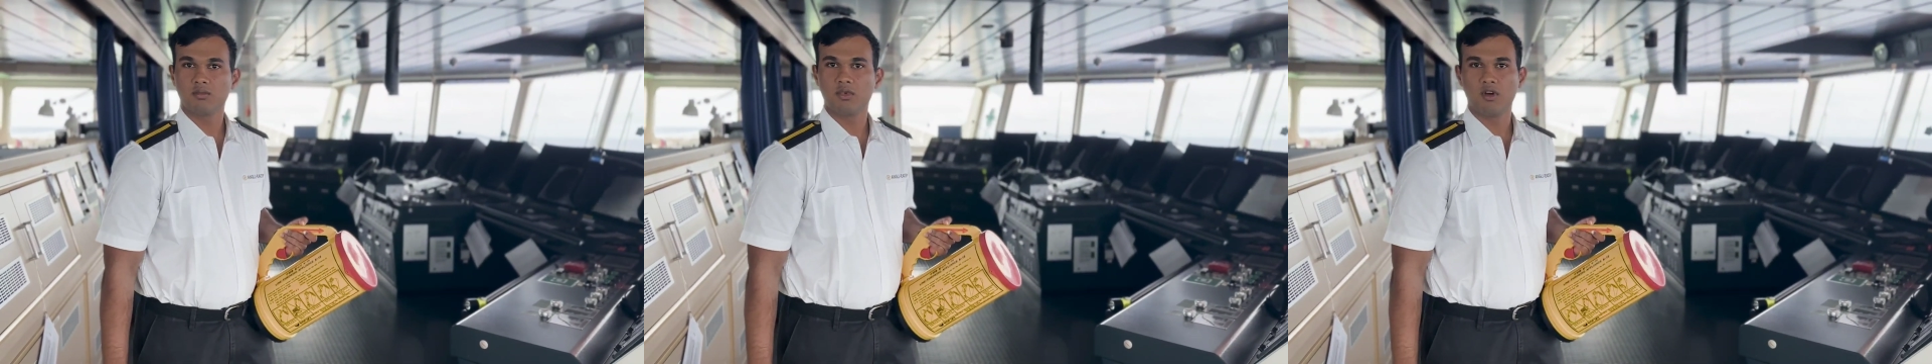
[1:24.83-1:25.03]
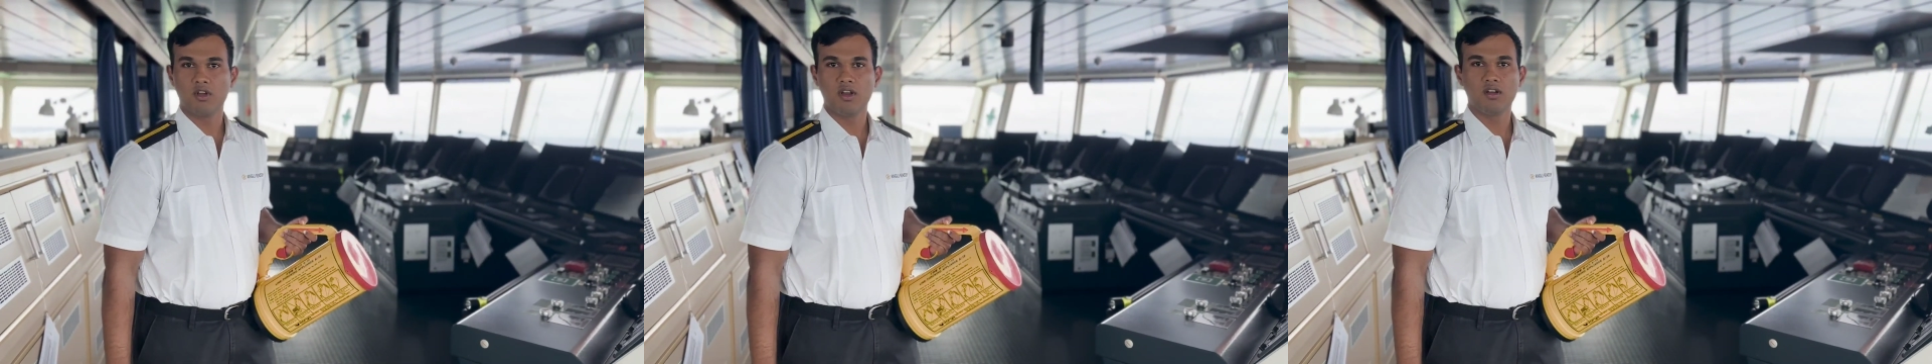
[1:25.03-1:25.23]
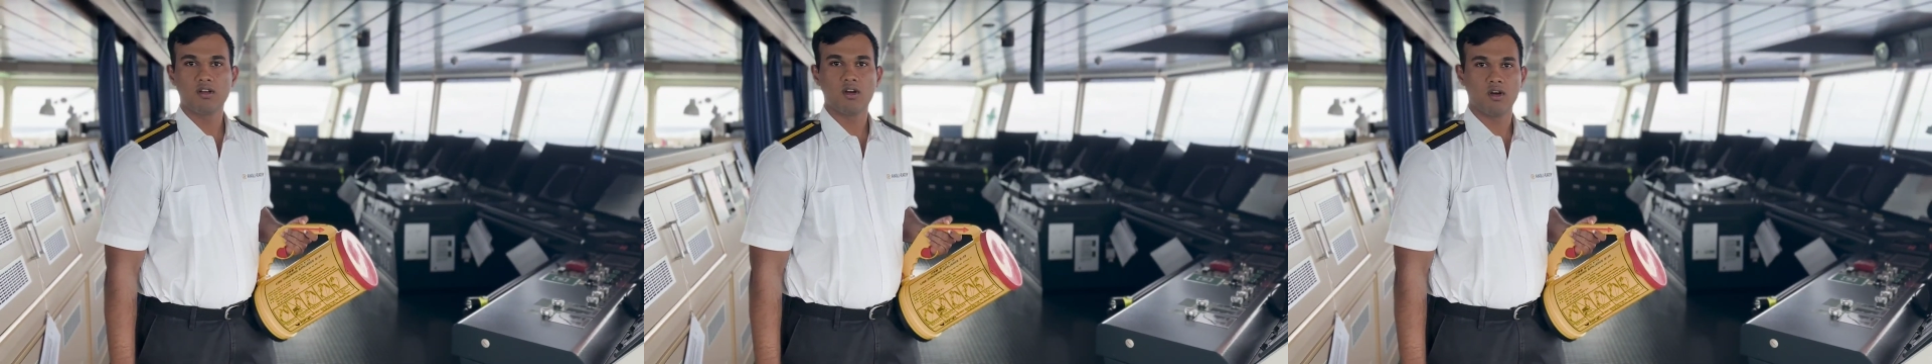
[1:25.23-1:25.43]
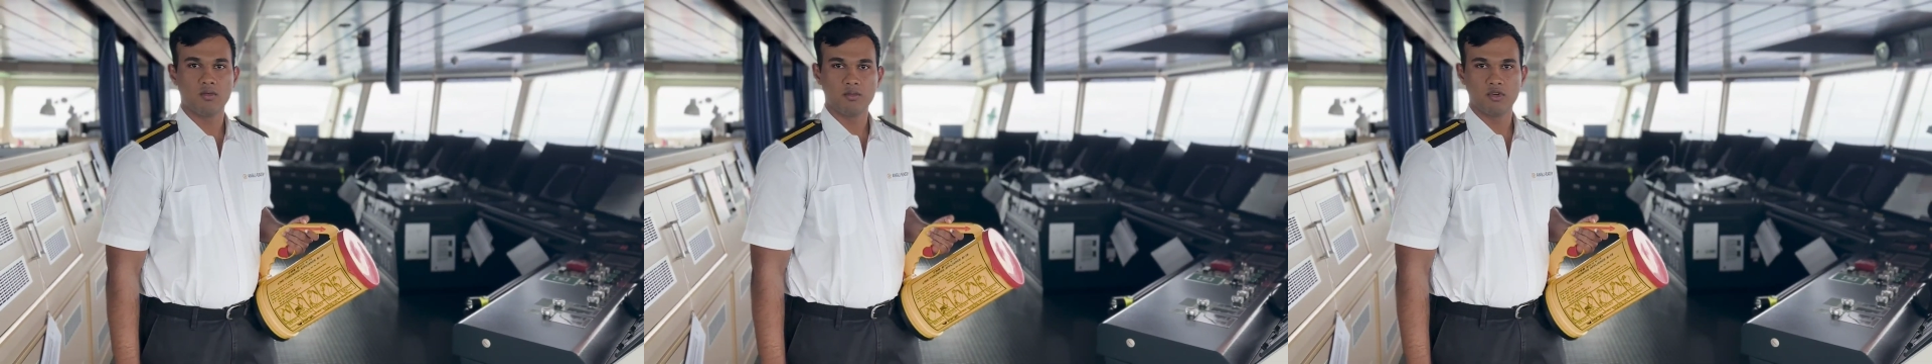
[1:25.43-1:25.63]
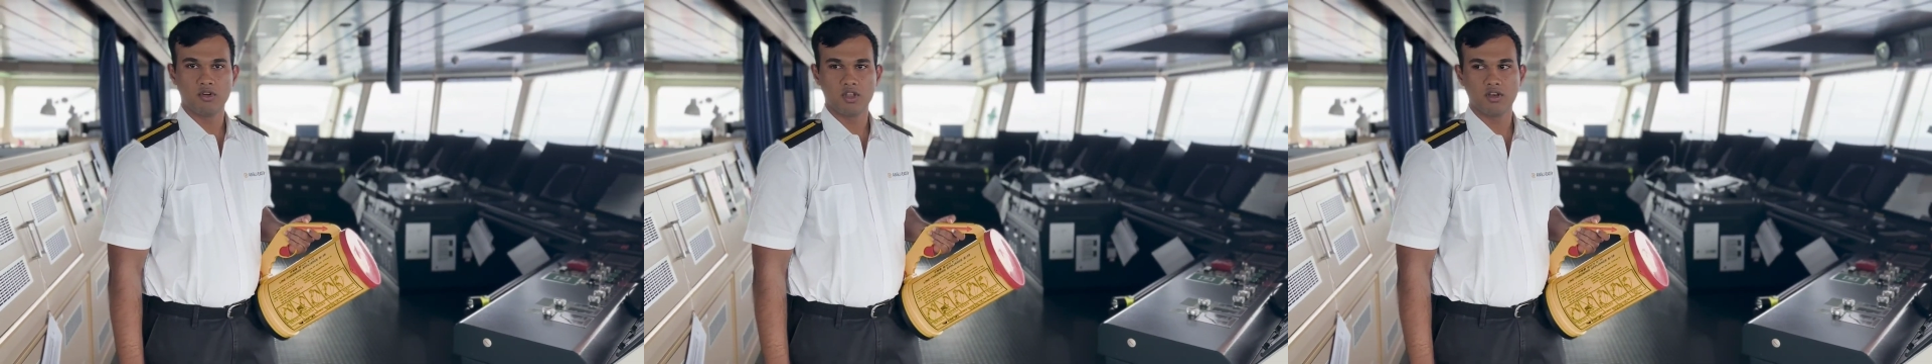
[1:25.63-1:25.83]
point on
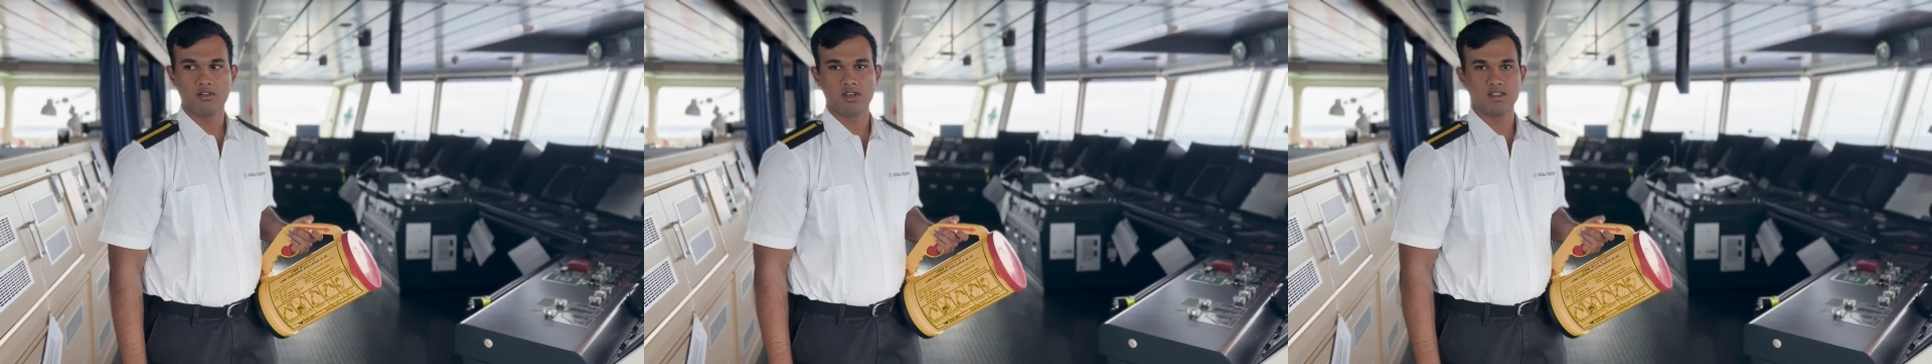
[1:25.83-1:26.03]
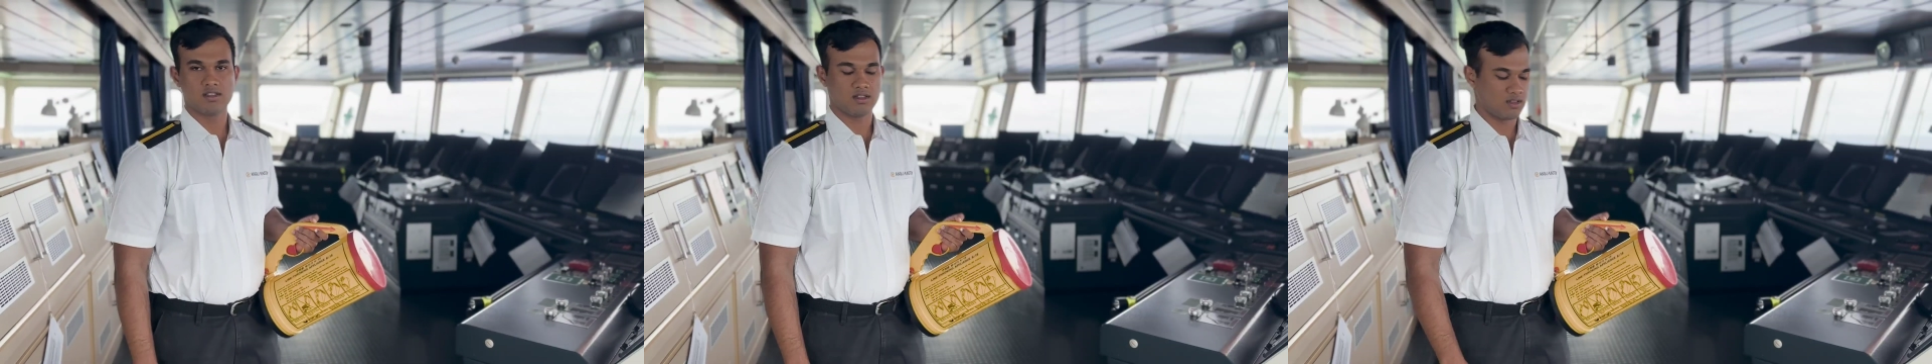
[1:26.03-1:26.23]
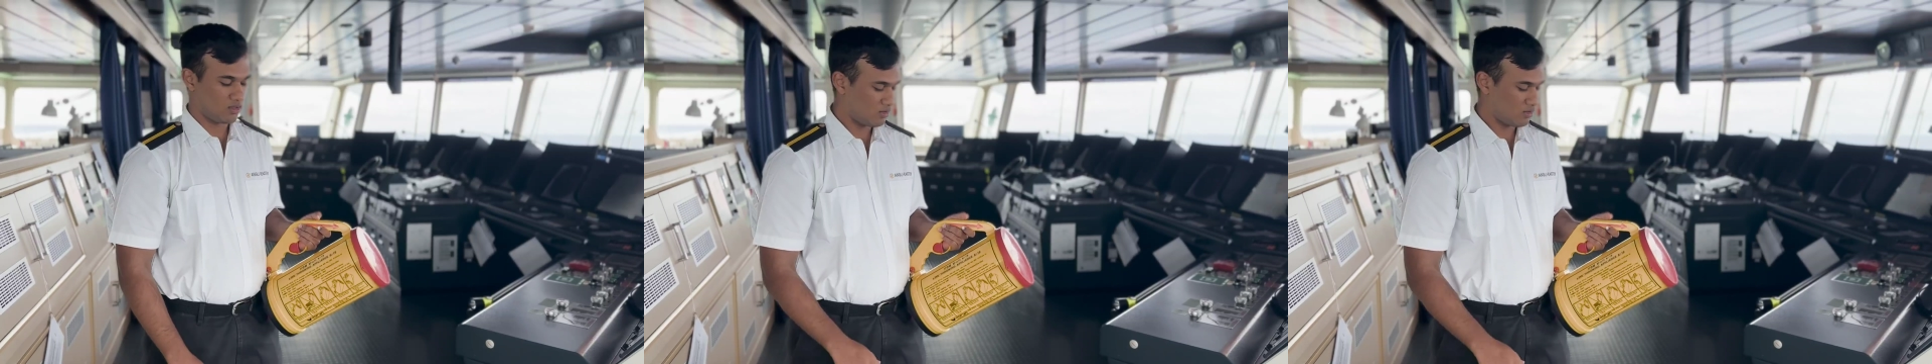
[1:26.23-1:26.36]
board your vessel.